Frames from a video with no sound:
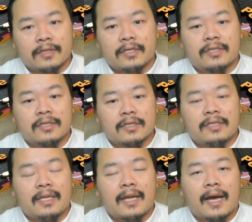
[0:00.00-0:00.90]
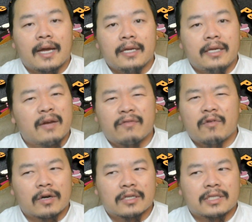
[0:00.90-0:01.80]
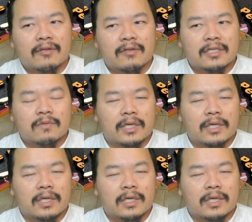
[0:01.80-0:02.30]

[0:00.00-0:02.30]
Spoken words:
It never works out this